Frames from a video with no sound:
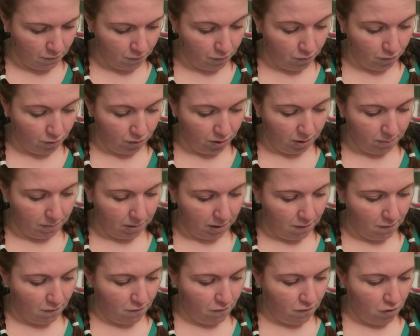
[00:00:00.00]
following
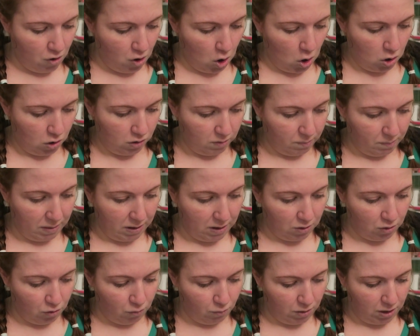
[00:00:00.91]
my vlogs,
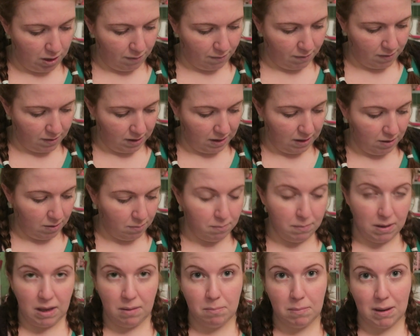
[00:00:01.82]
because you will have seen
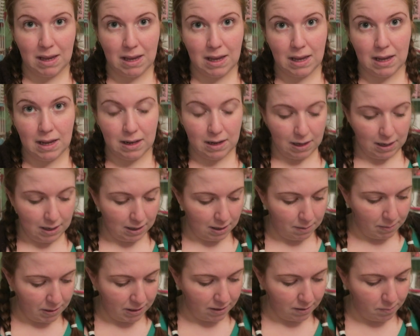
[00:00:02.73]
me making it a
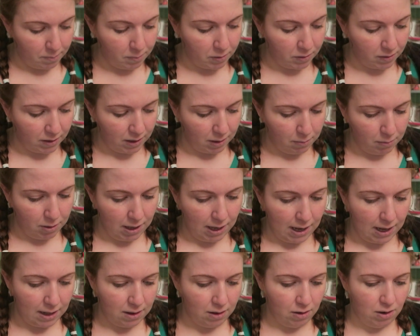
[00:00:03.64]
little bit, but same
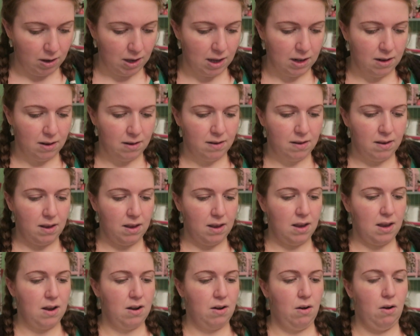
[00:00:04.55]
again, you can
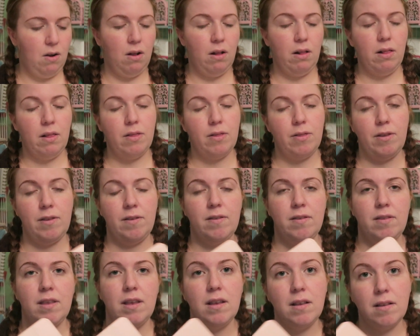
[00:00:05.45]
see all
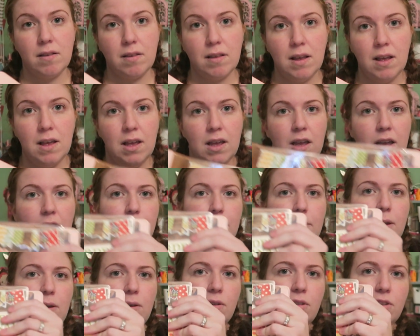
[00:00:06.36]
these things in
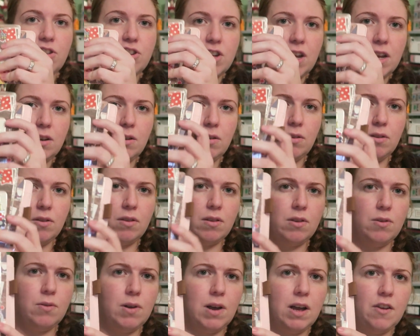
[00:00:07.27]
my other channel.
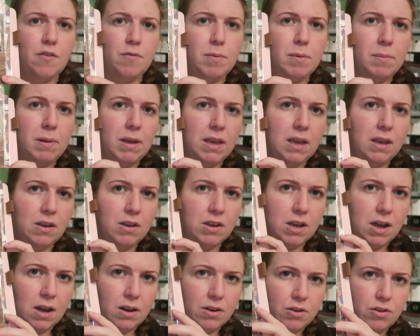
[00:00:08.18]
So I've been making a
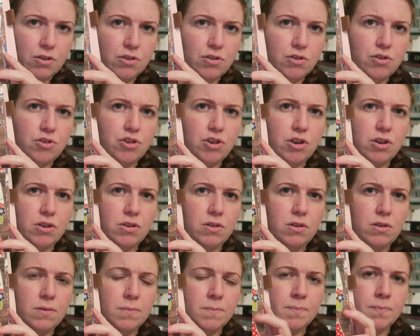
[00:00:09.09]
garden
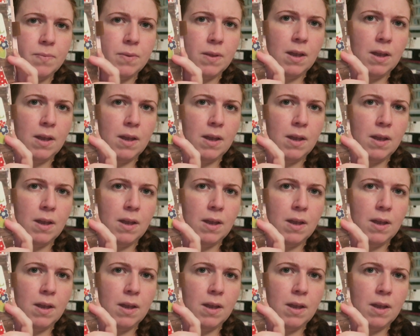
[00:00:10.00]
journal,